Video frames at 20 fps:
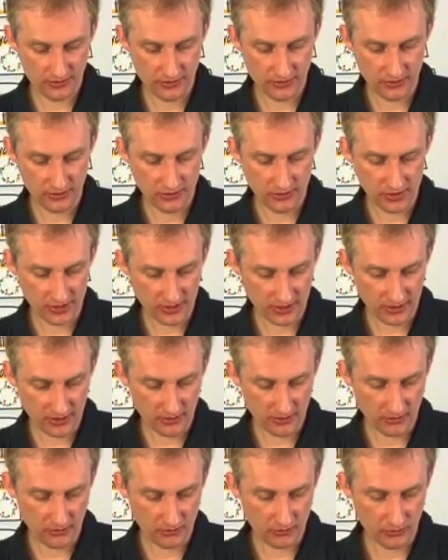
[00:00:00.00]

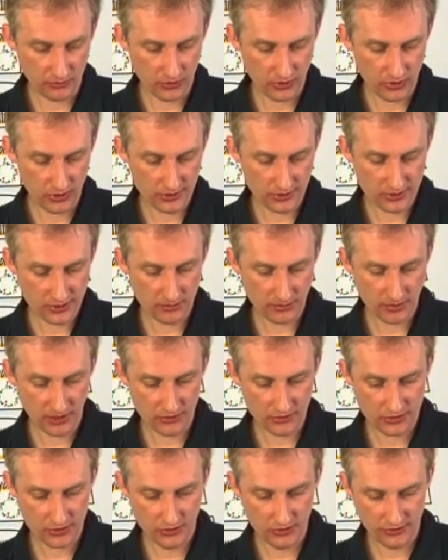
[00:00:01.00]
what
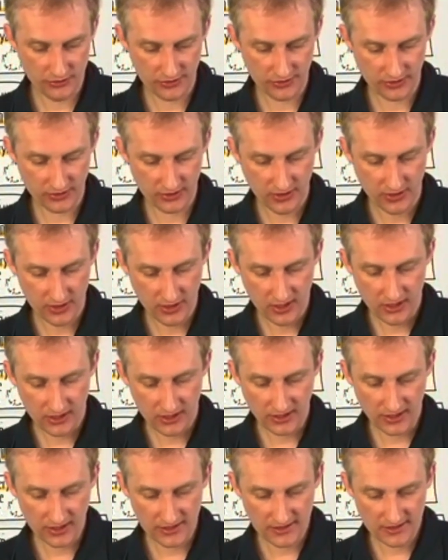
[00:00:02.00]
about using
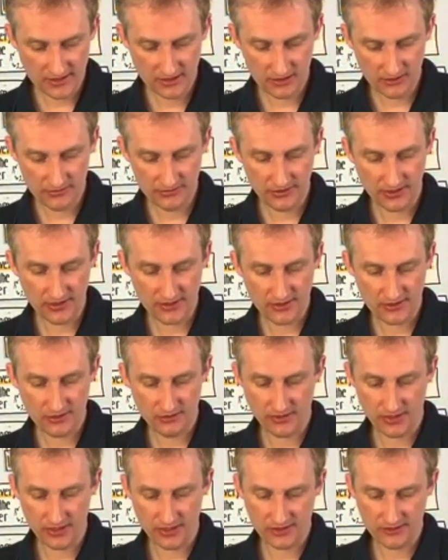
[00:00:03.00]
classical
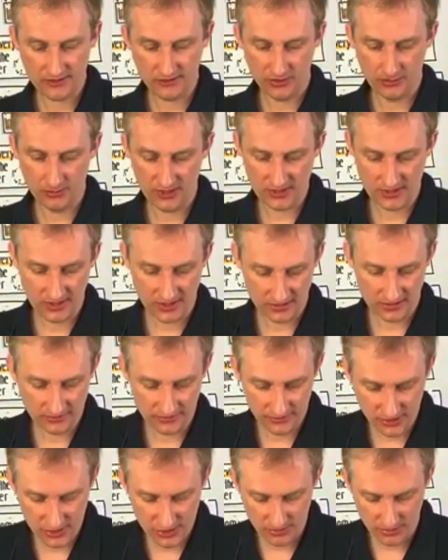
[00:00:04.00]
face-to-face formats like
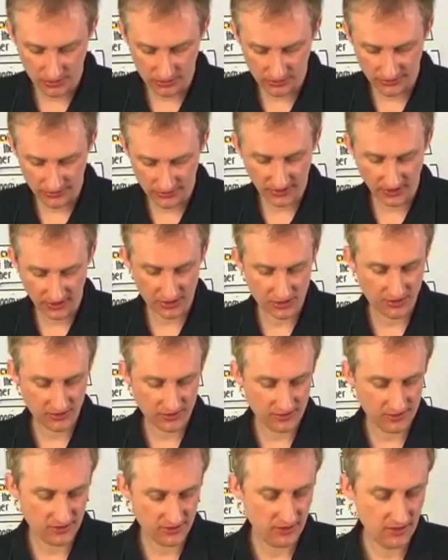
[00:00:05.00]
fishbowl
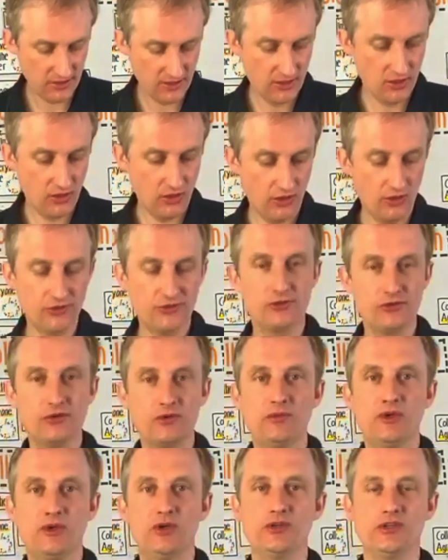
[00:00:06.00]
discussions also
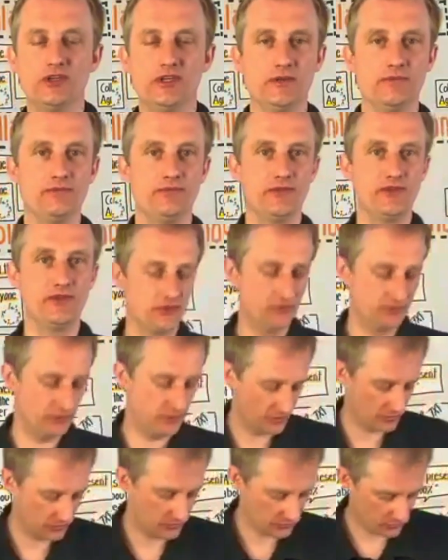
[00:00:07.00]
remotely? So for
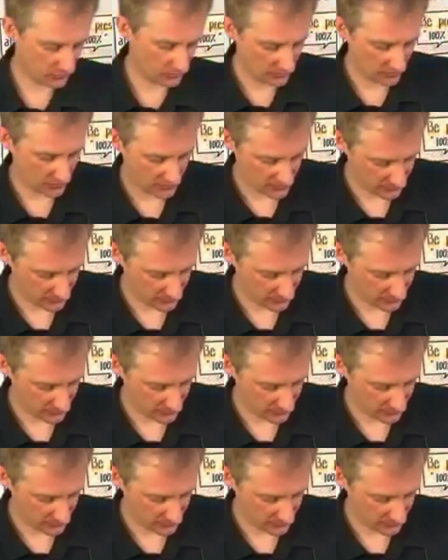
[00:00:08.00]
those who are not